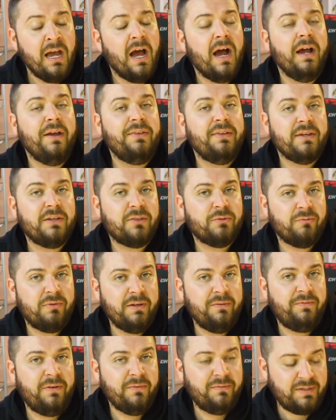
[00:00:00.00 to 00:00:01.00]
I think three
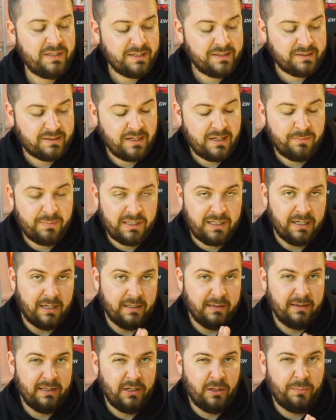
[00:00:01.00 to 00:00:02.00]
hundred fifty dollars is going to be a
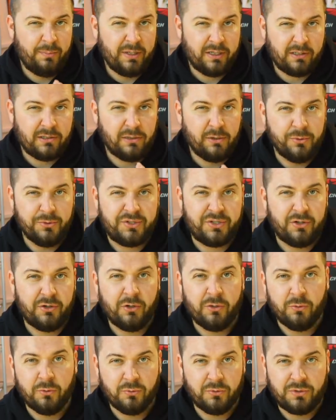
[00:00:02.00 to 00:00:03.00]
little bit closer
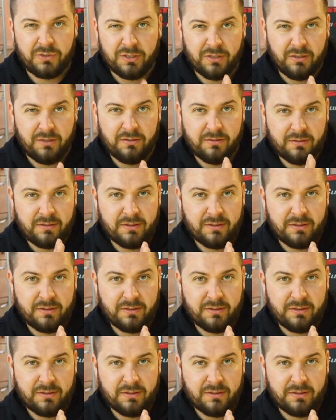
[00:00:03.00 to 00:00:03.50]
to, to,